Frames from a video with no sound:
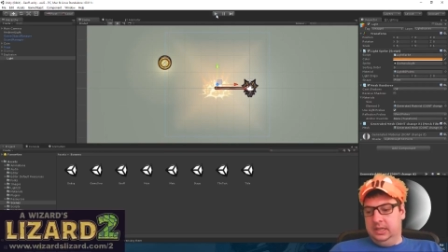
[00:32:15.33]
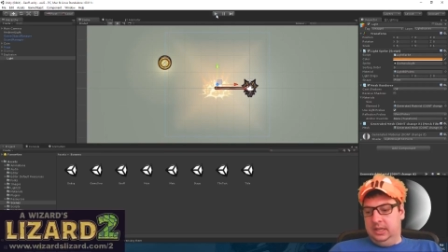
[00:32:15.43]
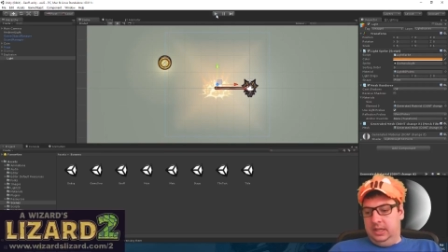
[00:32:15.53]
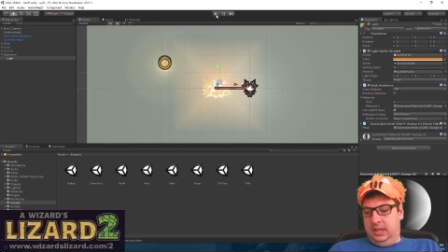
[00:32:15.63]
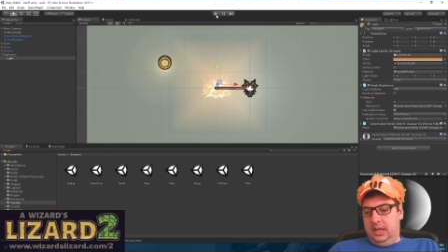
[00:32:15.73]

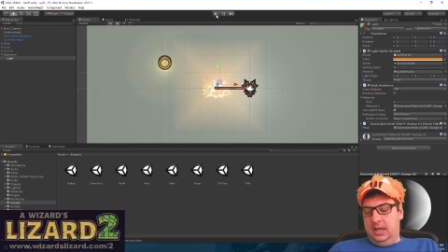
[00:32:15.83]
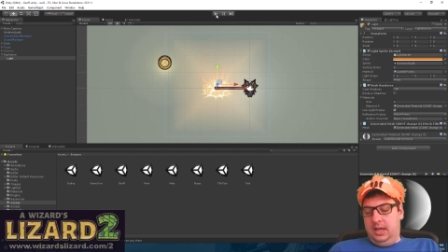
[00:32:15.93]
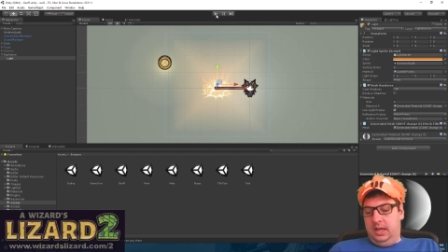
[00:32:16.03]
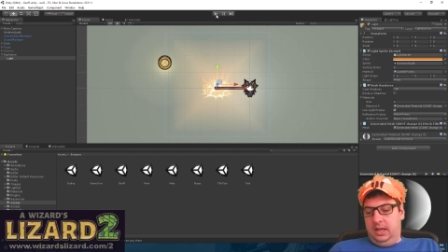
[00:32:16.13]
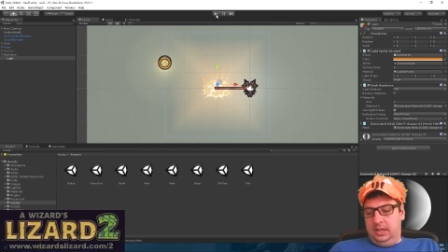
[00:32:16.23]
Hey,
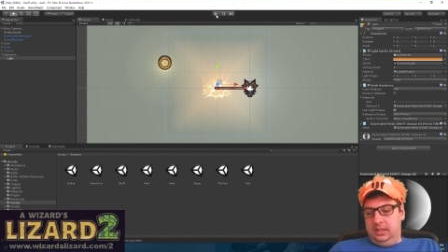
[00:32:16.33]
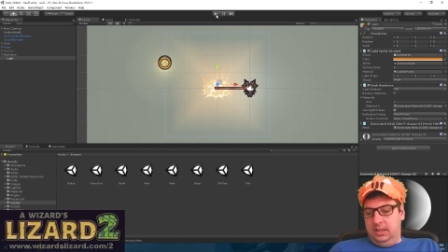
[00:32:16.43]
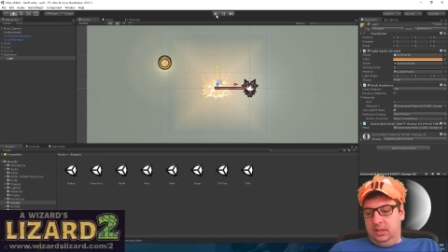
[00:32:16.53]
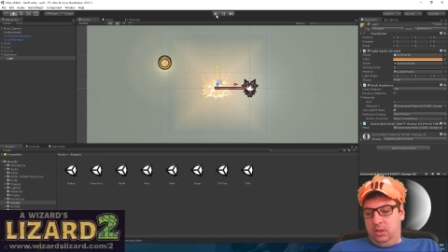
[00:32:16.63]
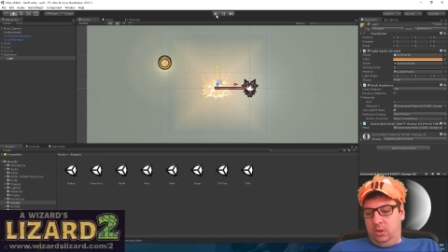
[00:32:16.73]

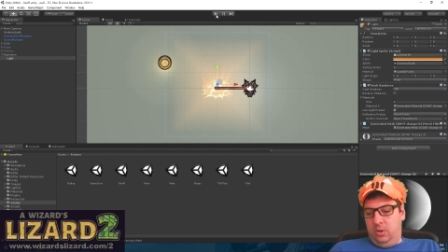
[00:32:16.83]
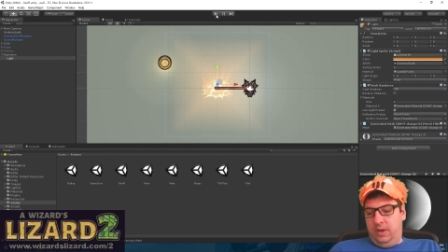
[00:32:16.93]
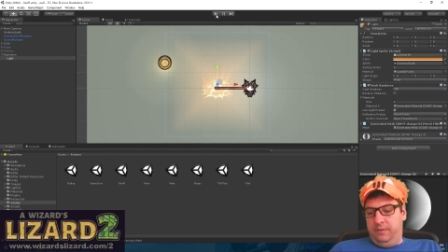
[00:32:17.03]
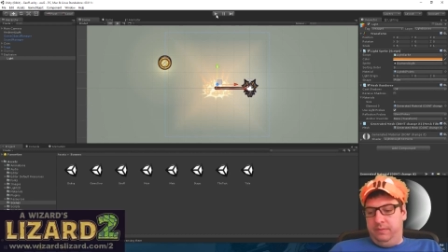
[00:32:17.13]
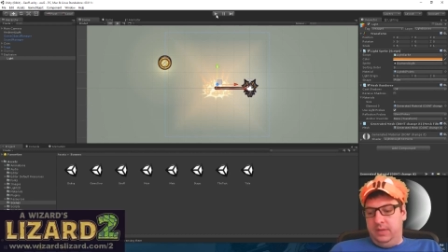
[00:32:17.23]
Nilo
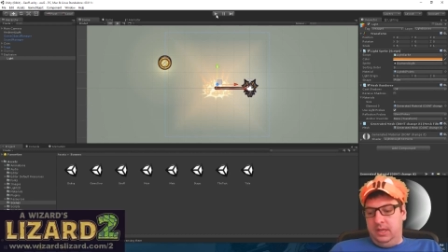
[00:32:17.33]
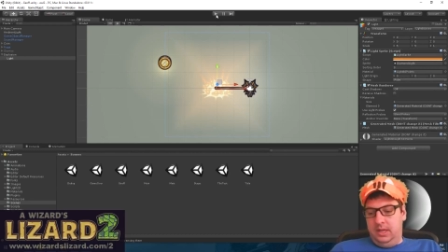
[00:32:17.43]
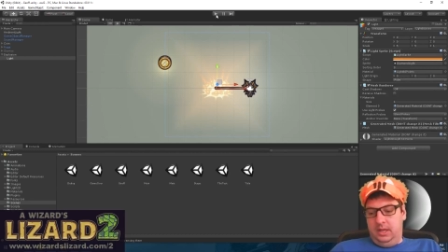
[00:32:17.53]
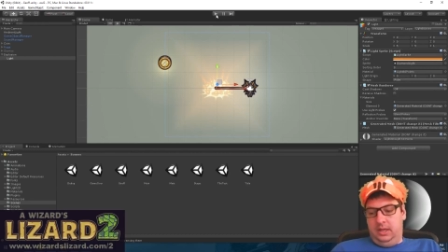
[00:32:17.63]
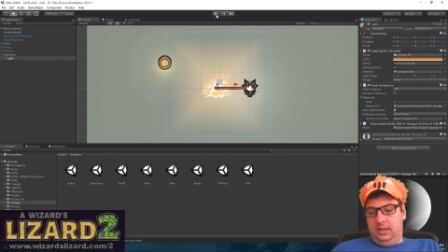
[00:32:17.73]

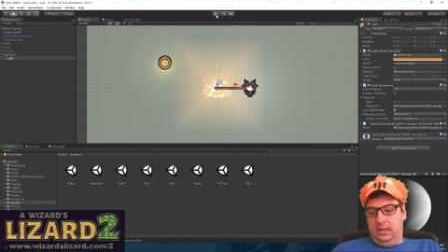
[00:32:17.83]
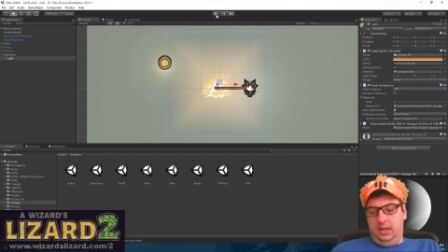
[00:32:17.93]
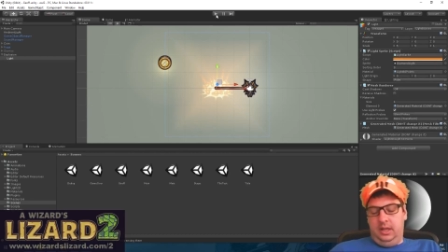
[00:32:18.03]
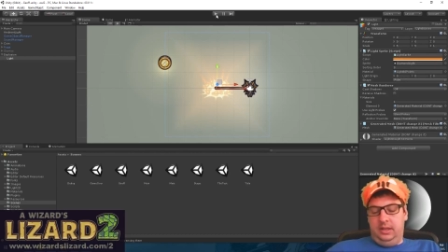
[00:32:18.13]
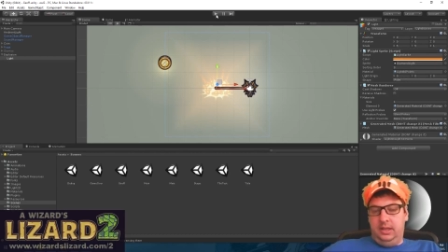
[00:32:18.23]
FV,
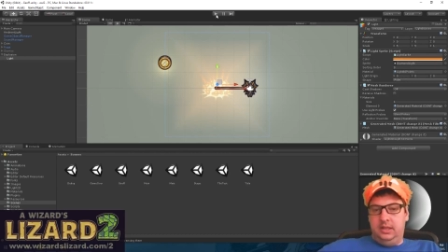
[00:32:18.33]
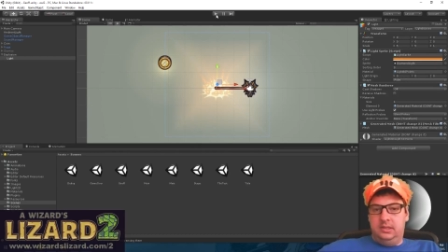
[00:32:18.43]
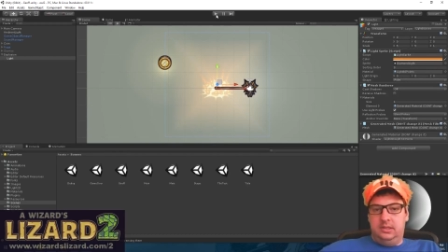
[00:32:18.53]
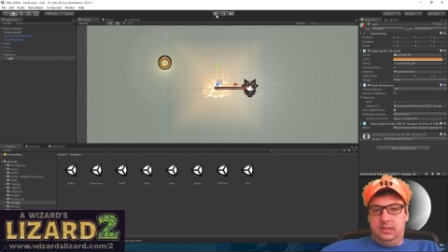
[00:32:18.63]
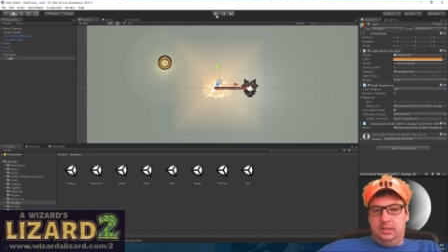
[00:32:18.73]

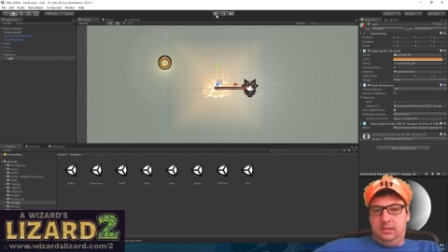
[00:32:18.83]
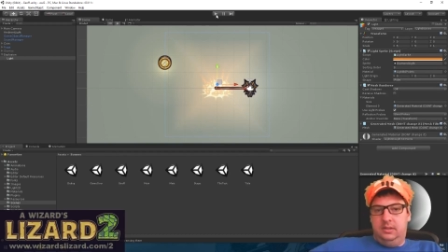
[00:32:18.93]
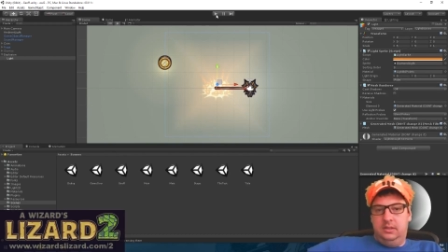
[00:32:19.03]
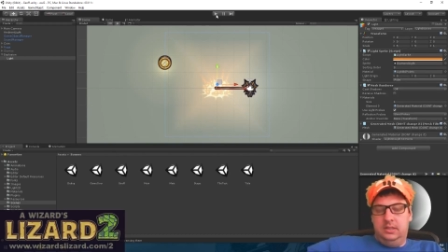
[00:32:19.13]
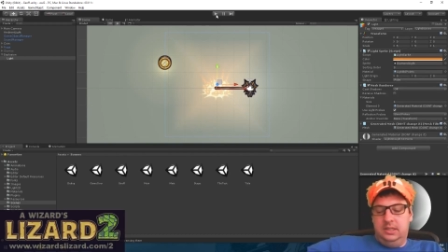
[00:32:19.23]
thanks.
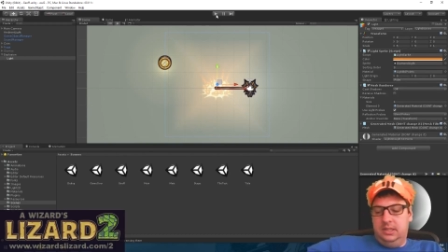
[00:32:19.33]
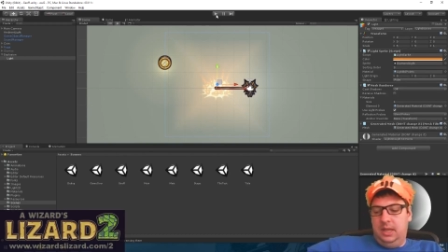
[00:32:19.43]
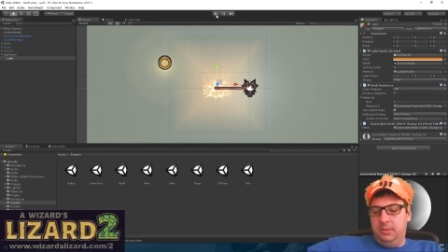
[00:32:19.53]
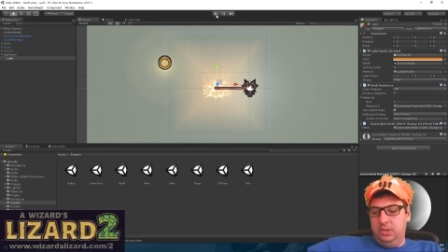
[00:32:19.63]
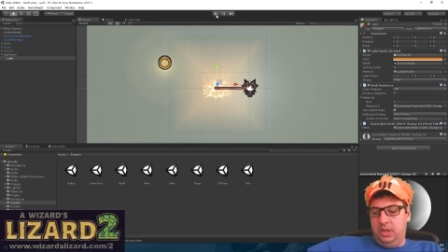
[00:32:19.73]
Says the game
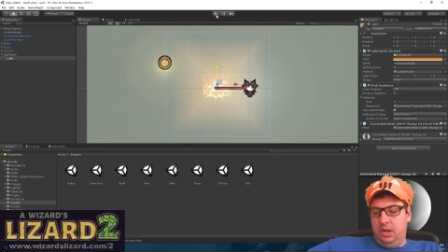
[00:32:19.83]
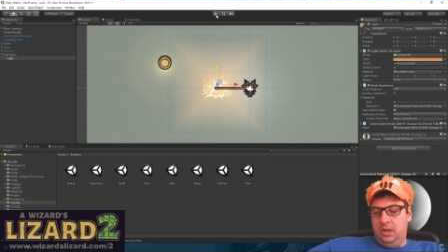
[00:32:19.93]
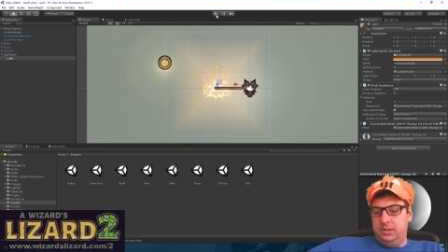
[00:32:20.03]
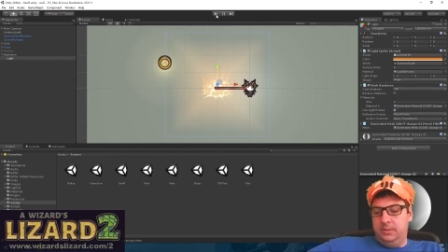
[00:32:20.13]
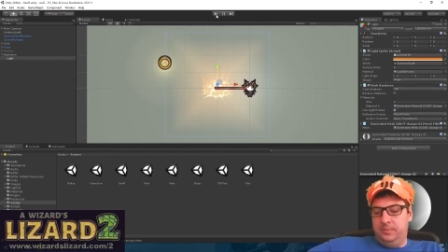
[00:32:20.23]
is looking
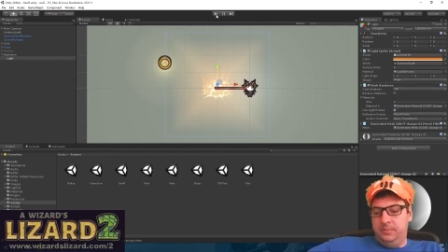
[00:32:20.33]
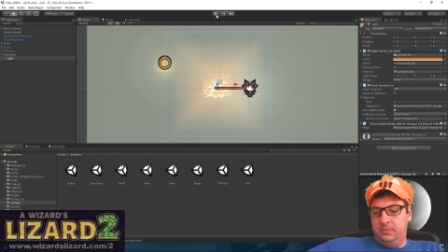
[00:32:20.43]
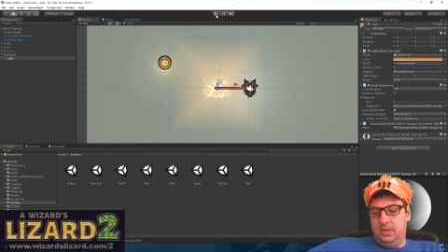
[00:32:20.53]
awesome.